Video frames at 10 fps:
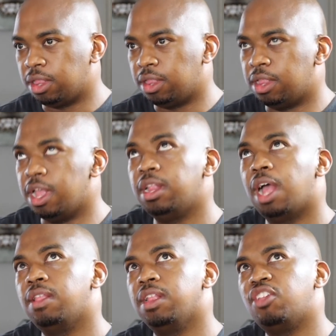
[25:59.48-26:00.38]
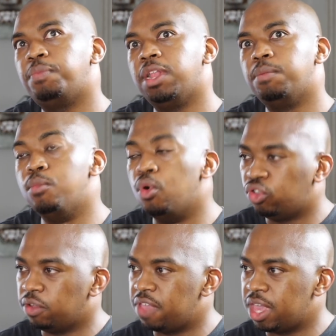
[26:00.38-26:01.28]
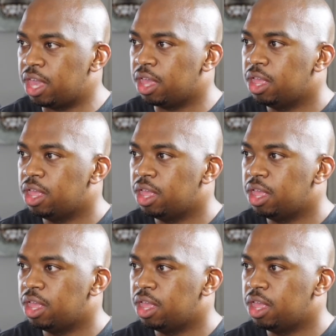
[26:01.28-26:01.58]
then I think they spend most of the year